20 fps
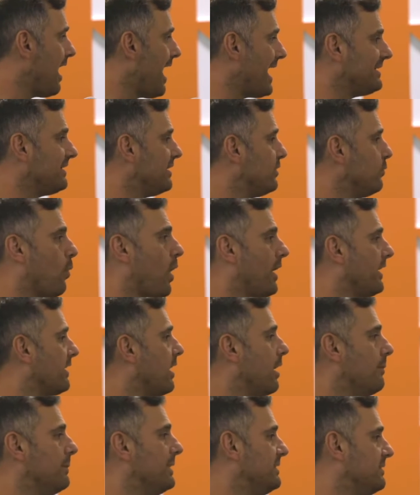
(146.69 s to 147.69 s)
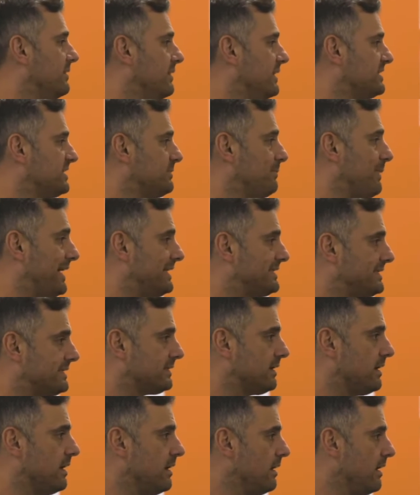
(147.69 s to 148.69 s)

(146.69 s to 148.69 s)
I didn't want to come into this space